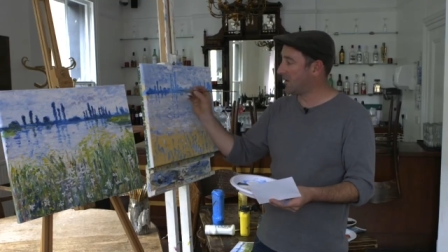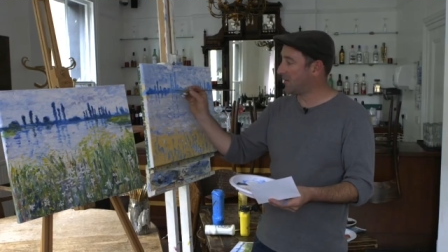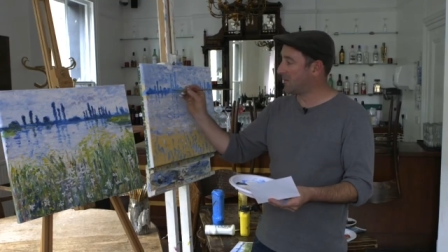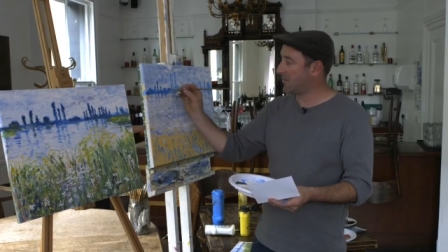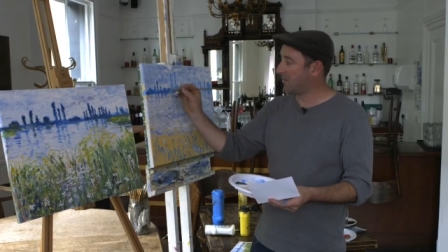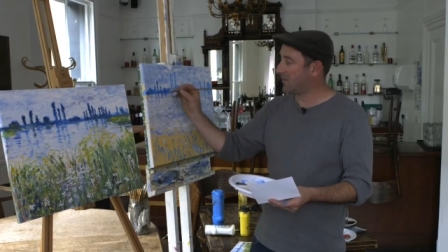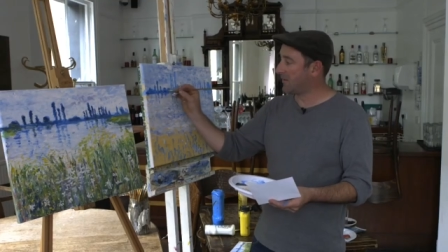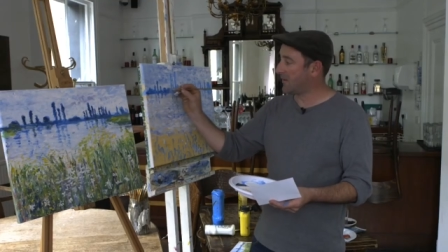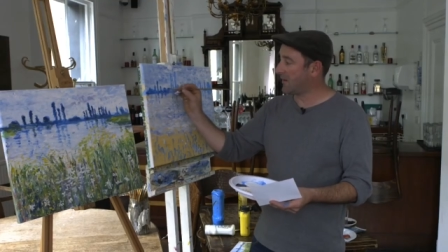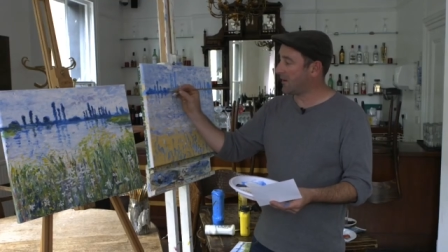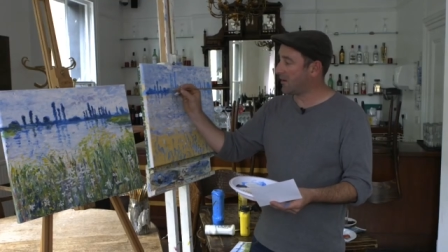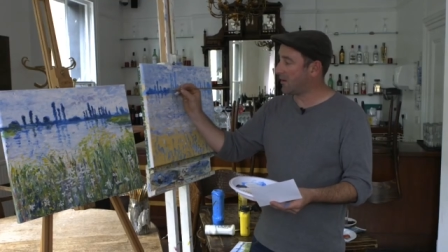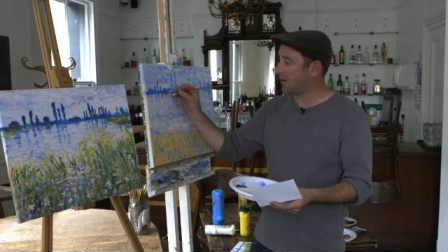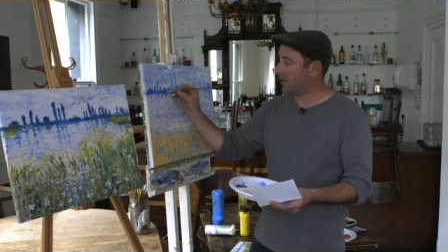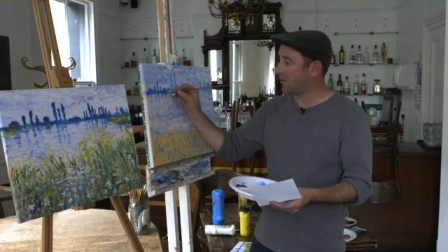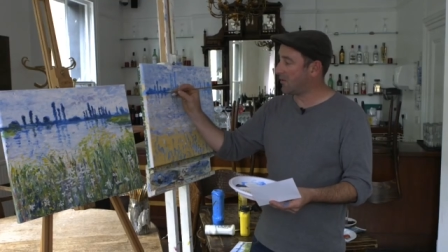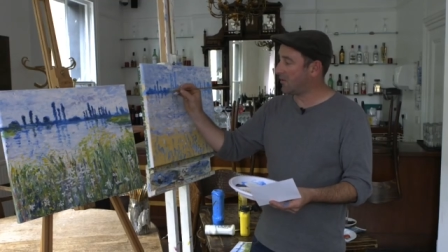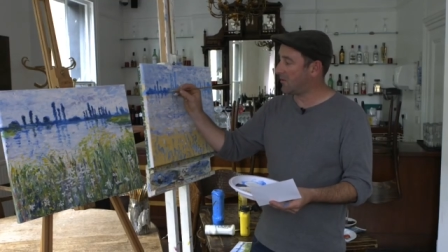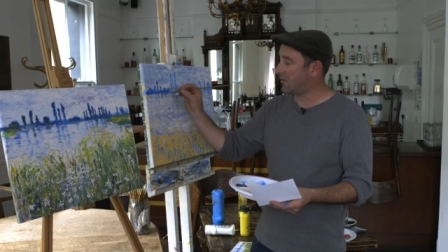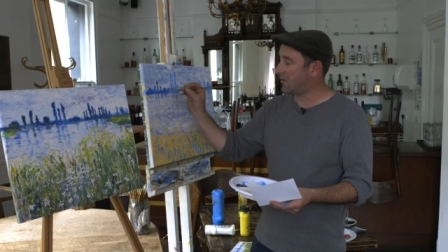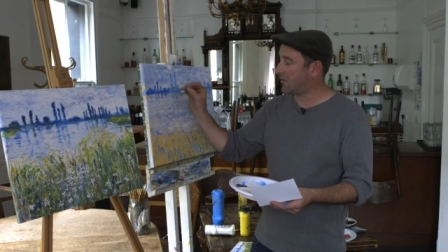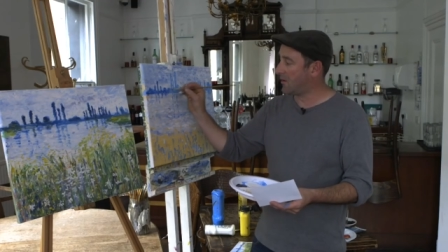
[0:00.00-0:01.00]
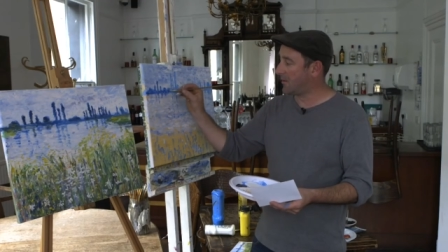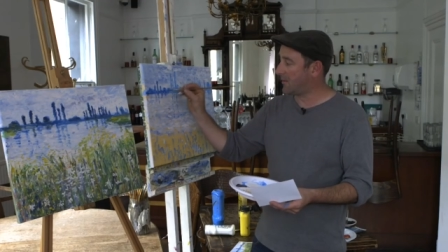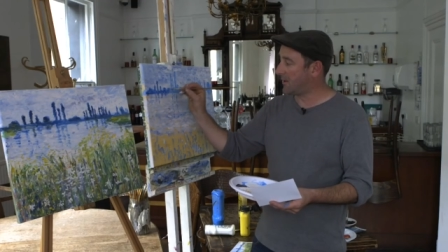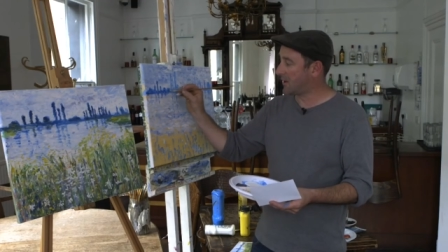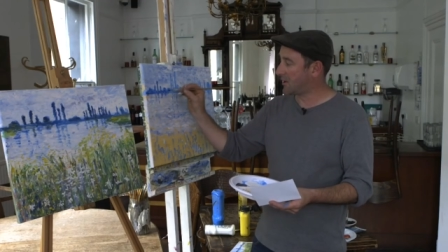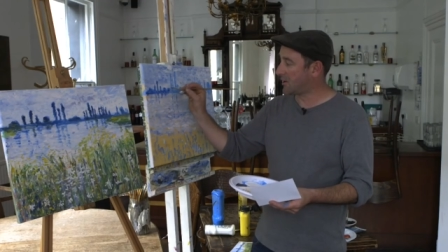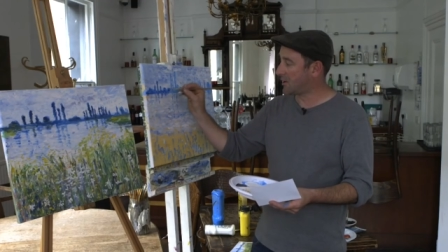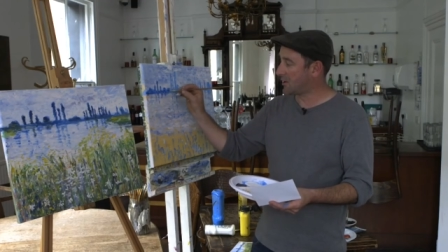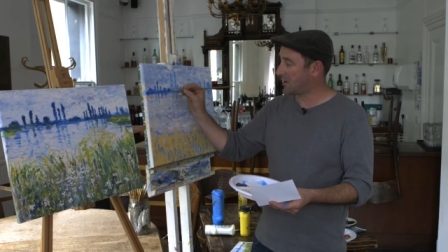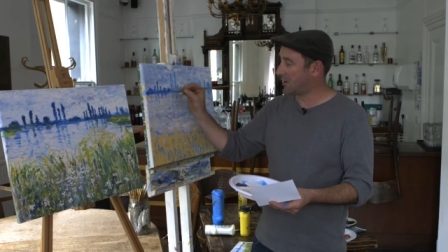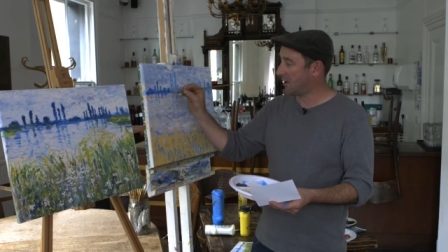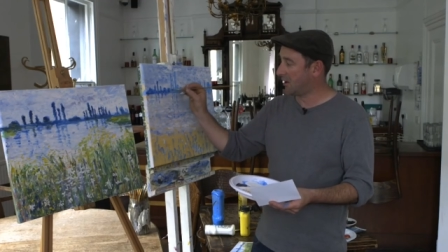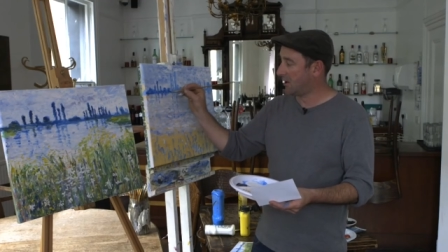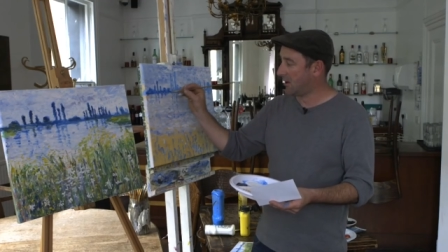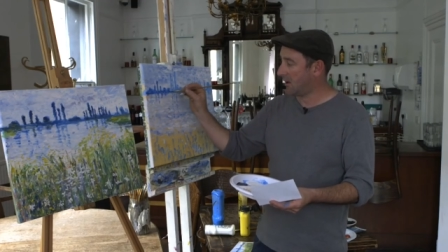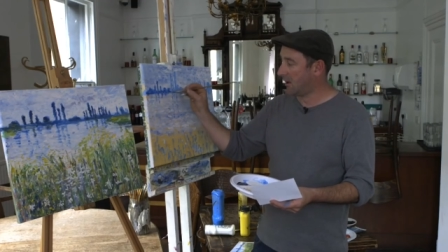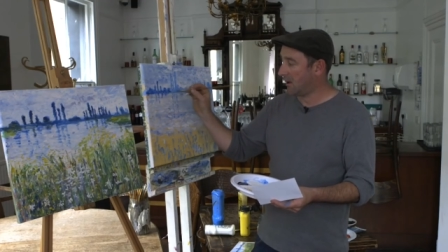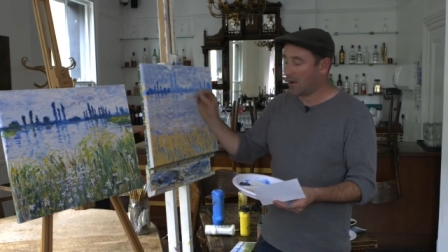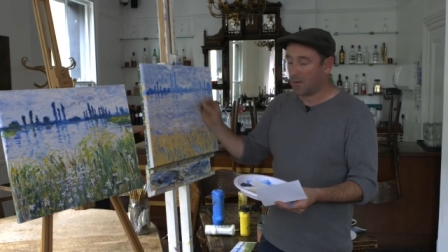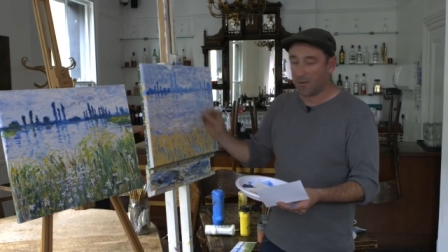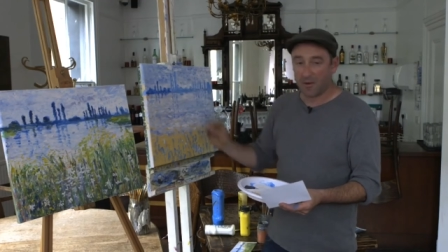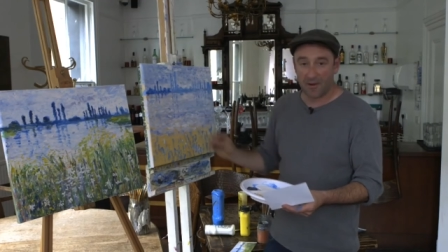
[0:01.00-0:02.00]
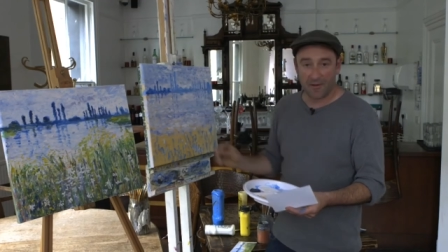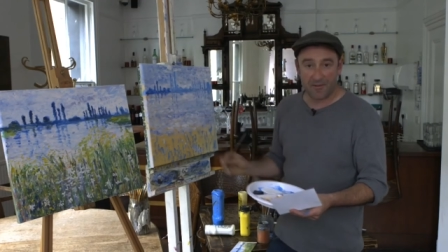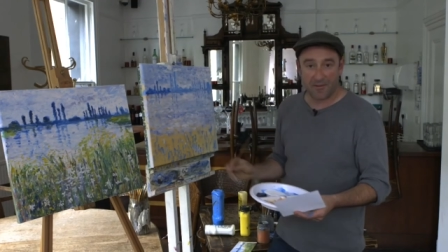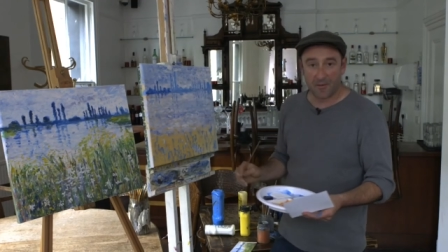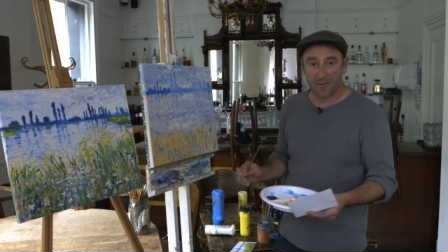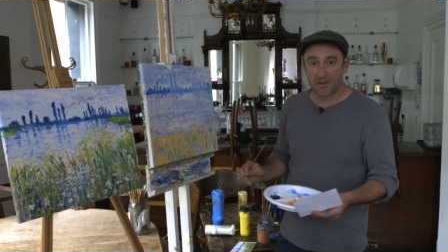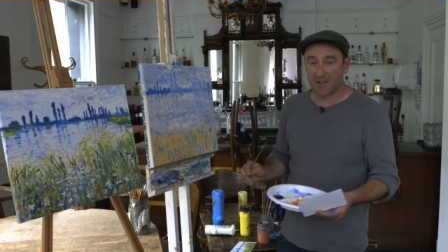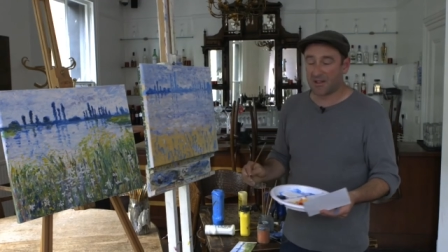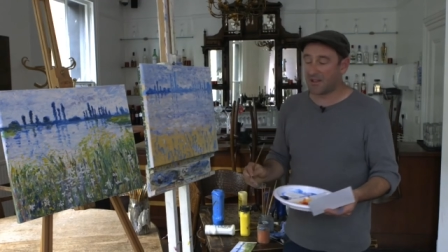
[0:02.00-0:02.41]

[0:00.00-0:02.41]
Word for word: up, you'll think rubbish. But from a